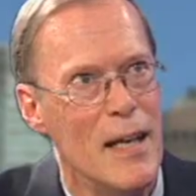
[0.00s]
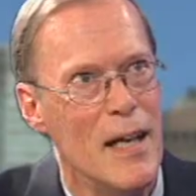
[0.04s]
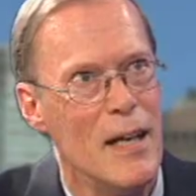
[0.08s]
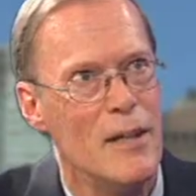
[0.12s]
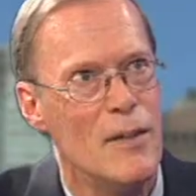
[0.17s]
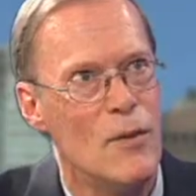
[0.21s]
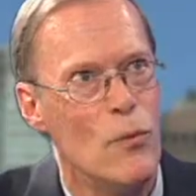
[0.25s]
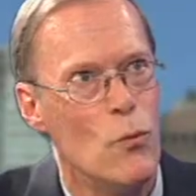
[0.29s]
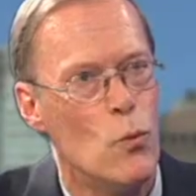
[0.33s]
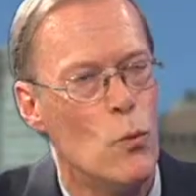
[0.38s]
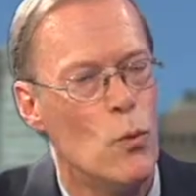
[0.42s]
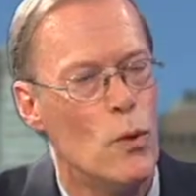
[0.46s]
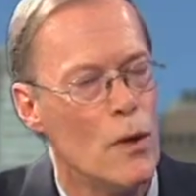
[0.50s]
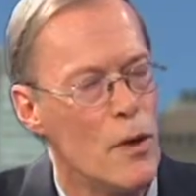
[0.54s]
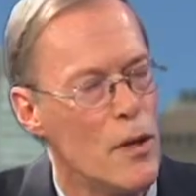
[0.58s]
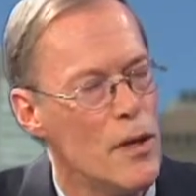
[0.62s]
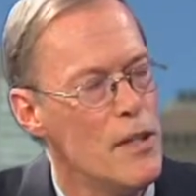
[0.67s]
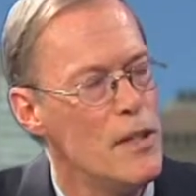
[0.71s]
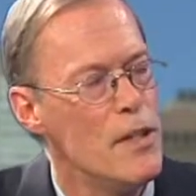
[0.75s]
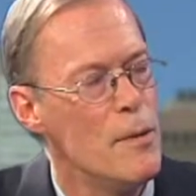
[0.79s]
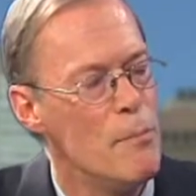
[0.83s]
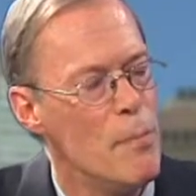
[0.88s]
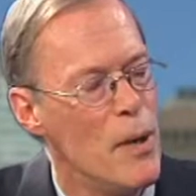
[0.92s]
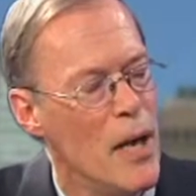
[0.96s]
it
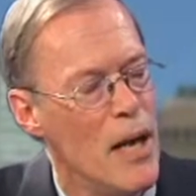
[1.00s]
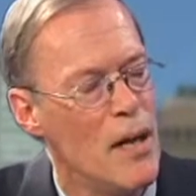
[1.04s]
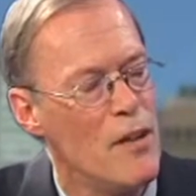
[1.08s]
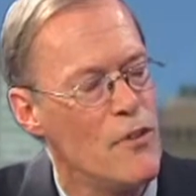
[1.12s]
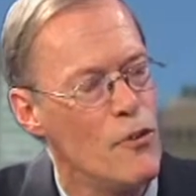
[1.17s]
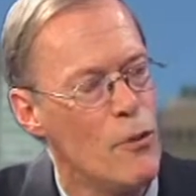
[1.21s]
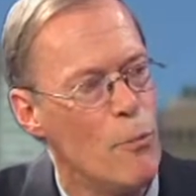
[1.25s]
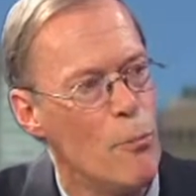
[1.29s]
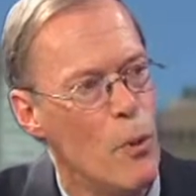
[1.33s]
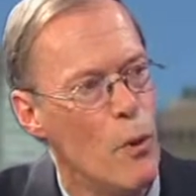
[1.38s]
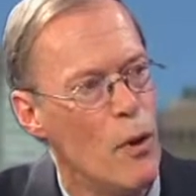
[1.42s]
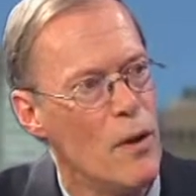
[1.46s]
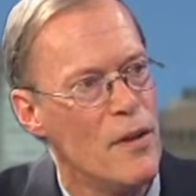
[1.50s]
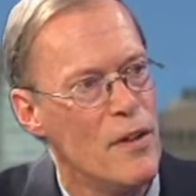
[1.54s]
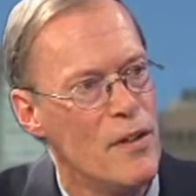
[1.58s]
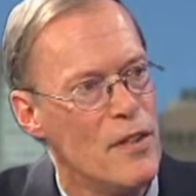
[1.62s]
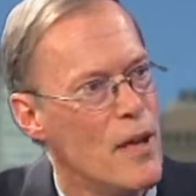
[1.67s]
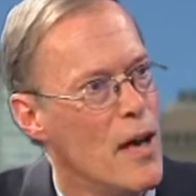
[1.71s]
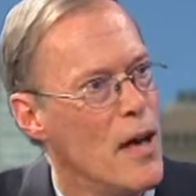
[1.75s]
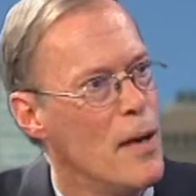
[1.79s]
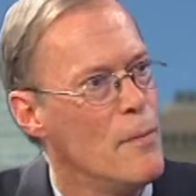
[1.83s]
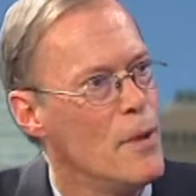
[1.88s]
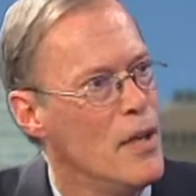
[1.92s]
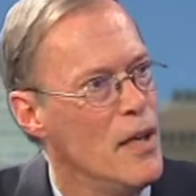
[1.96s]
really depends upon the
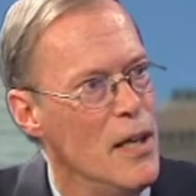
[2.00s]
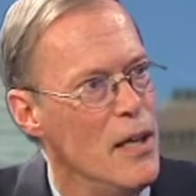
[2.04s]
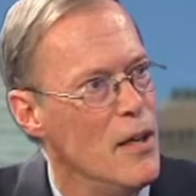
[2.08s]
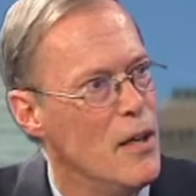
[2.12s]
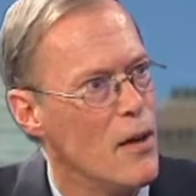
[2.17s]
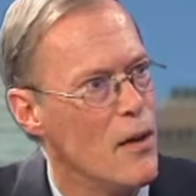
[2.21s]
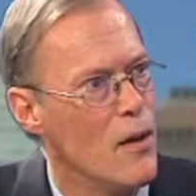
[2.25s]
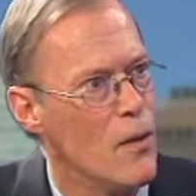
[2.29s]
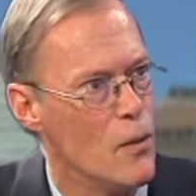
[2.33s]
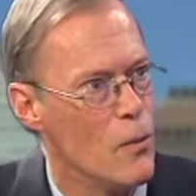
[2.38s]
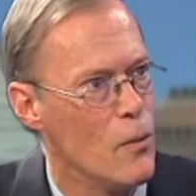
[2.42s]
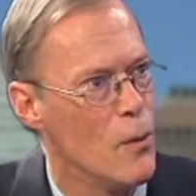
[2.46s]
time of year.